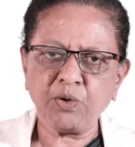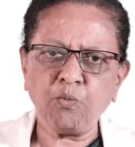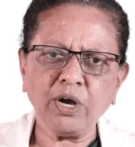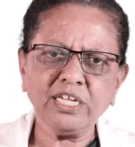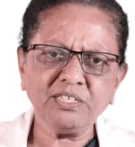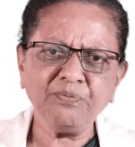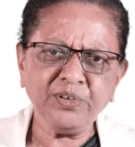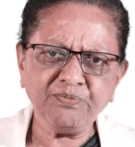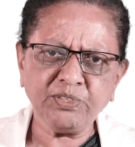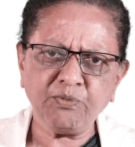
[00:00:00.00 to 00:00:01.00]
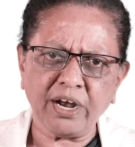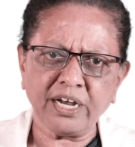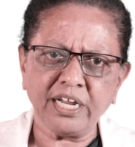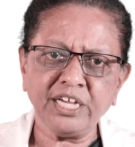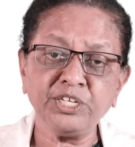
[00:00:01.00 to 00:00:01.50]
What is the fifth
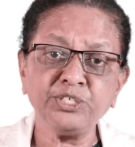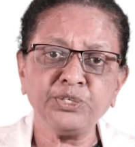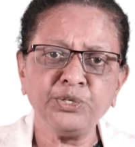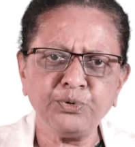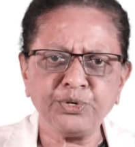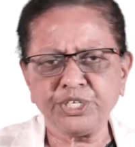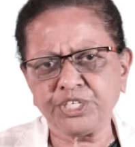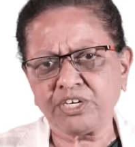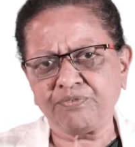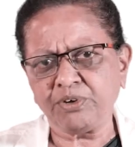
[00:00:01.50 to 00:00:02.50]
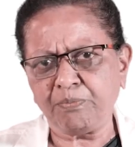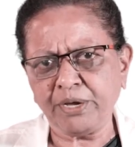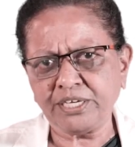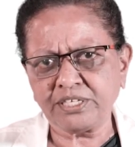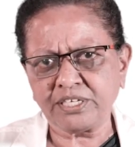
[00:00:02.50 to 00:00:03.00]
one? It is nutrition of your
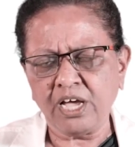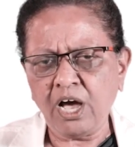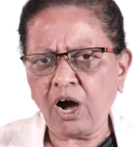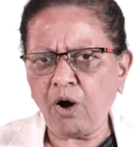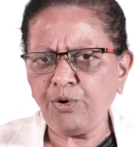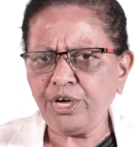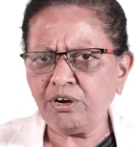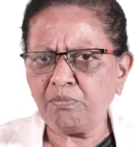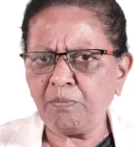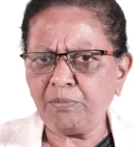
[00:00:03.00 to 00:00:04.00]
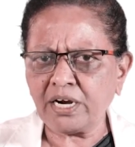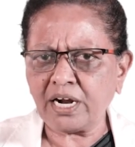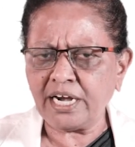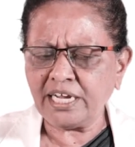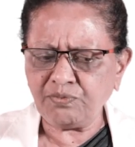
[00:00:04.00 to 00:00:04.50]
patient. How do you remember?
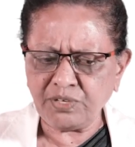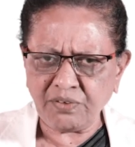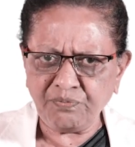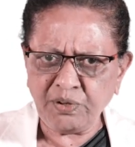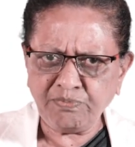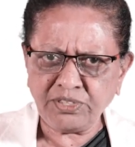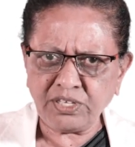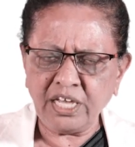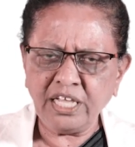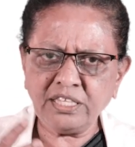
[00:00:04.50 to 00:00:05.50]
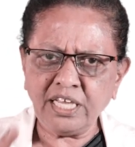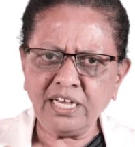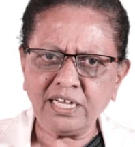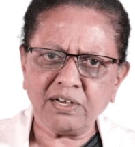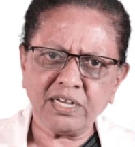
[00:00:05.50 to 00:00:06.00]
Connect with the fifth.
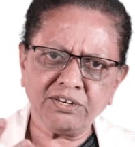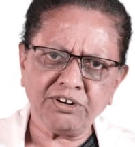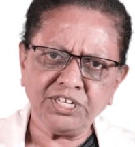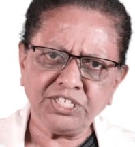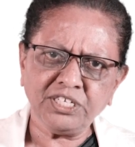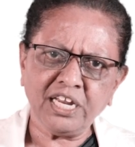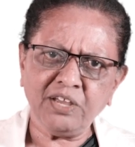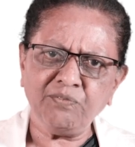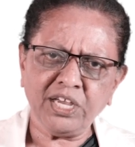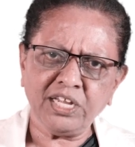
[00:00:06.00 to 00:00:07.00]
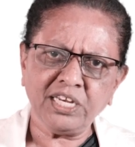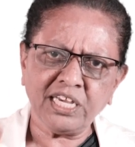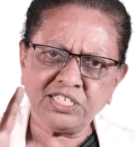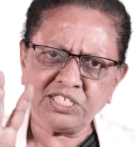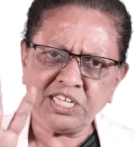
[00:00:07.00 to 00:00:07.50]
Think traditionally we
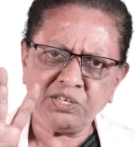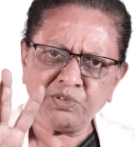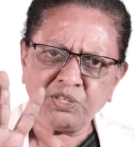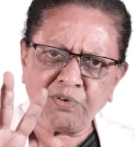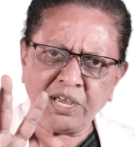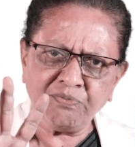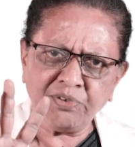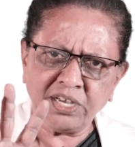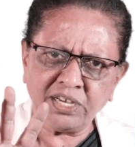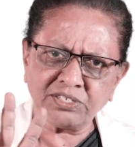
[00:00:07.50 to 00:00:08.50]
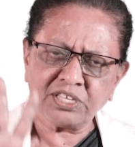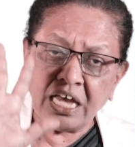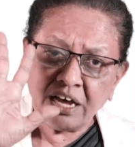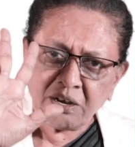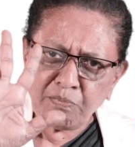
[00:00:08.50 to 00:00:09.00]
Indians eat with 5 fingers.
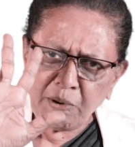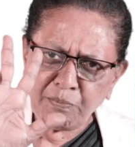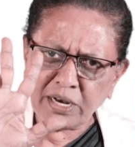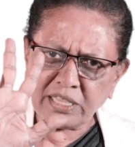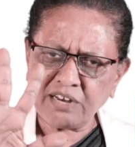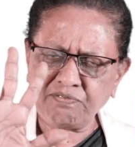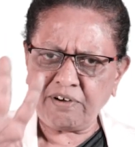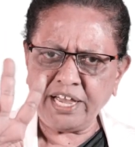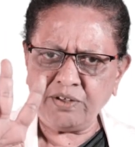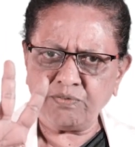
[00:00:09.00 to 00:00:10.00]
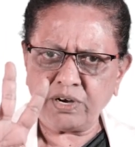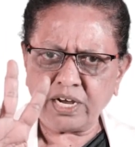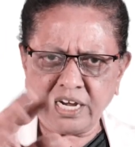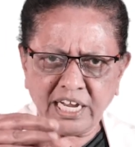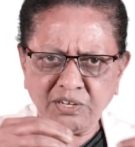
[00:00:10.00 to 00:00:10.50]
Remember that 5.
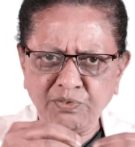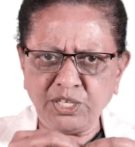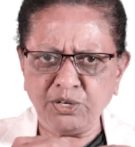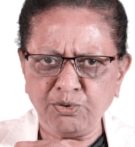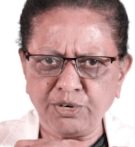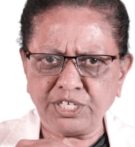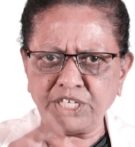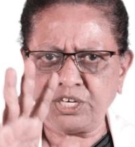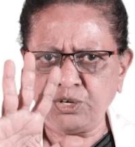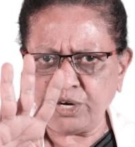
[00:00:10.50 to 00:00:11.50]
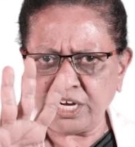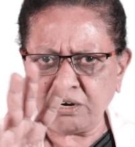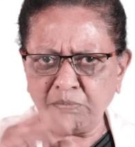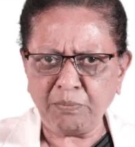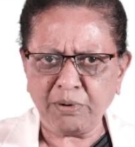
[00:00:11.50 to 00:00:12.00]
Connect with nutrition. You can
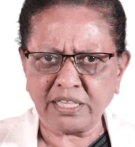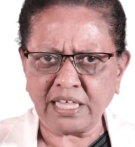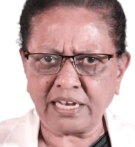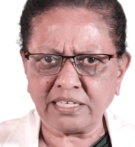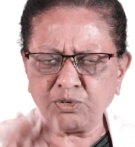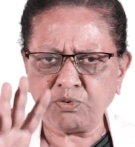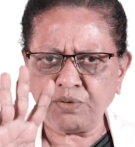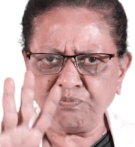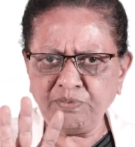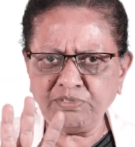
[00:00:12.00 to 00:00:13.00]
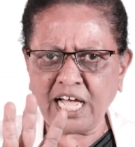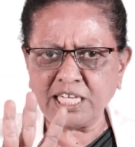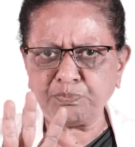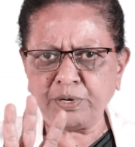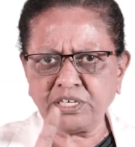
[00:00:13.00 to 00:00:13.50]
remember that. So the fifth
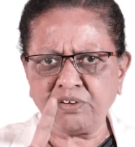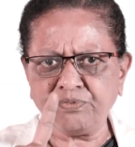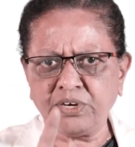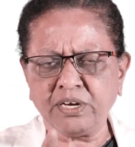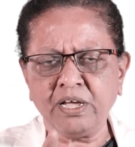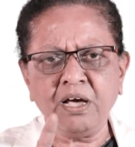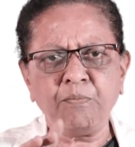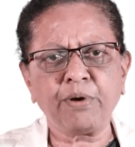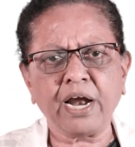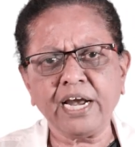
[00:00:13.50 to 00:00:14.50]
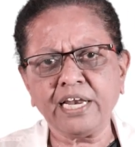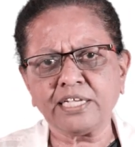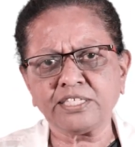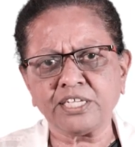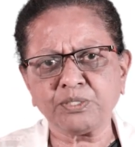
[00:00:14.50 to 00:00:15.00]
aspect of your Braden
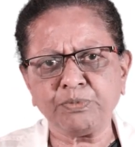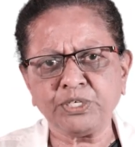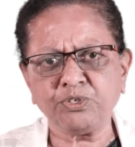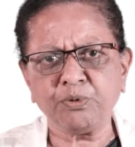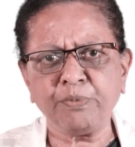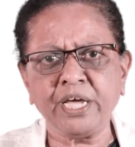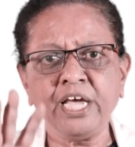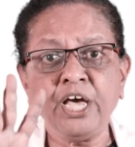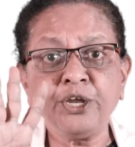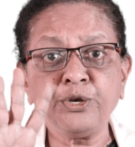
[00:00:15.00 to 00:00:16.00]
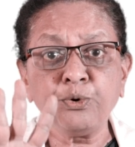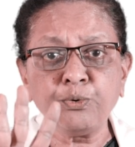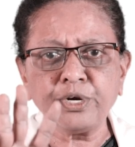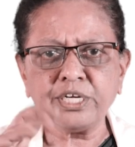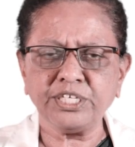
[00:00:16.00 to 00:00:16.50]
assessment should be
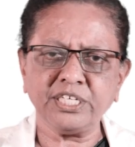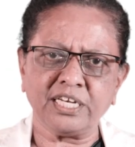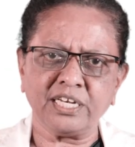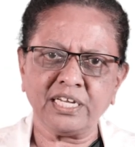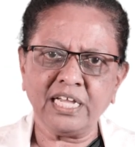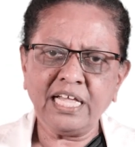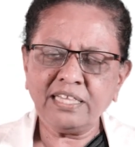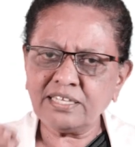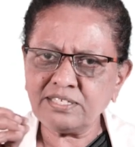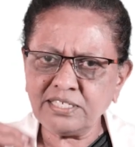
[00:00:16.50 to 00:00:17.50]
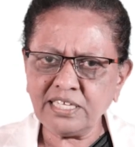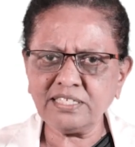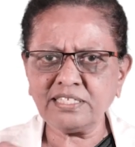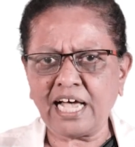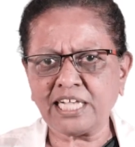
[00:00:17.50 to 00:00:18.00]
nutrition. The
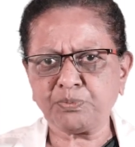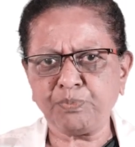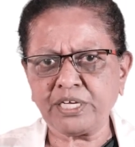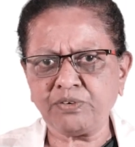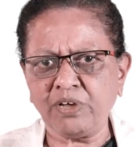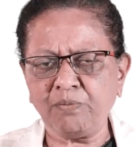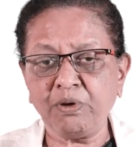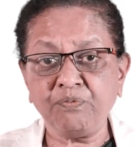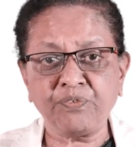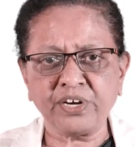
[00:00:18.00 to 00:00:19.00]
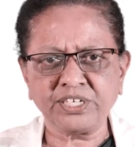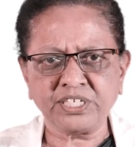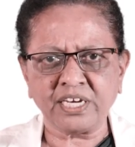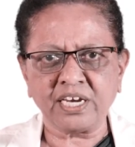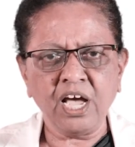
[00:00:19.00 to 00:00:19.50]
6th aspect will be
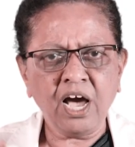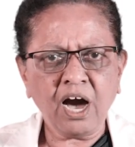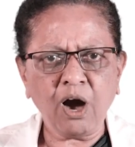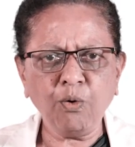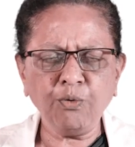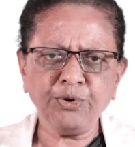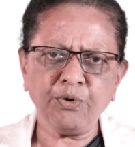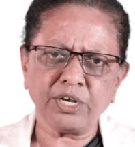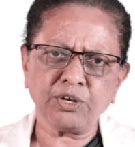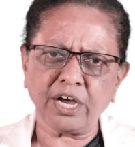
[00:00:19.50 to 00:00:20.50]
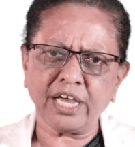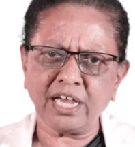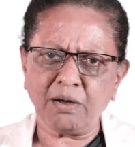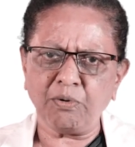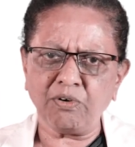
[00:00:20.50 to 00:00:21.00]
friction. How you are
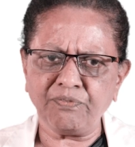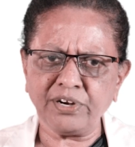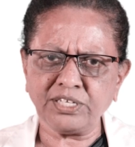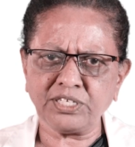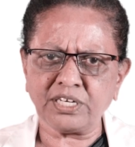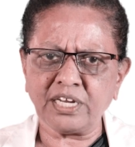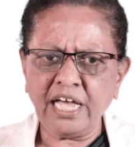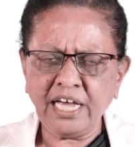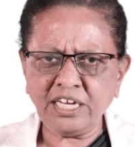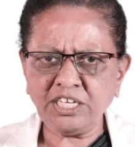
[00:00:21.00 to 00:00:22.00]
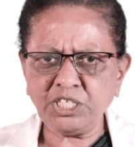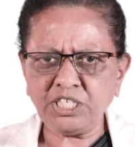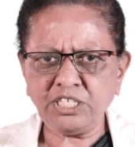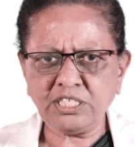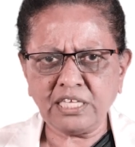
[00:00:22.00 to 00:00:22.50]
talking about friction? It is
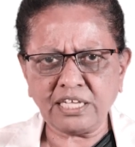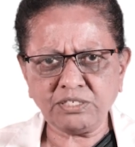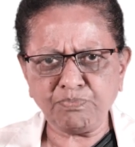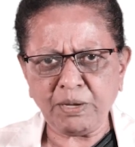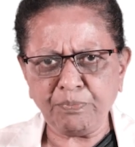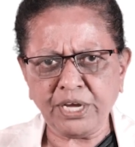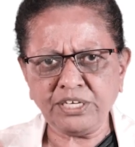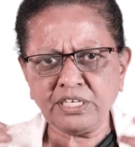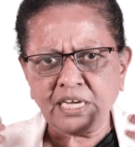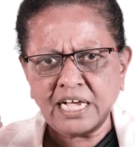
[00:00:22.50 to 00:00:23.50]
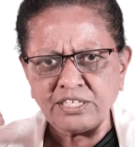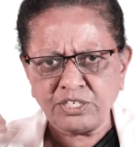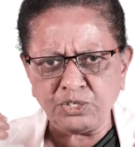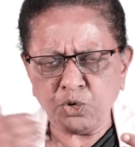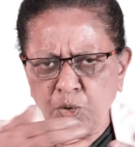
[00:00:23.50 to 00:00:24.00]
does my patient has a
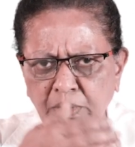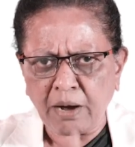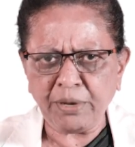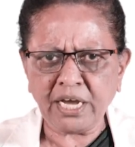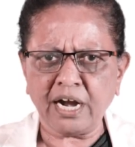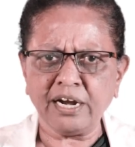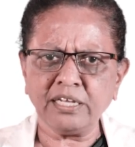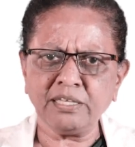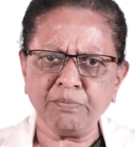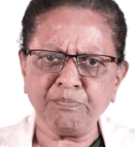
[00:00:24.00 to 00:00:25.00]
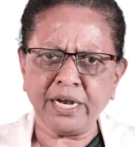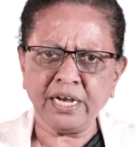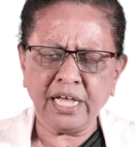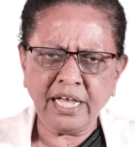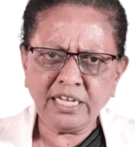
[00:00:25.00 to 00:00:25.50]
tube coming under the bed?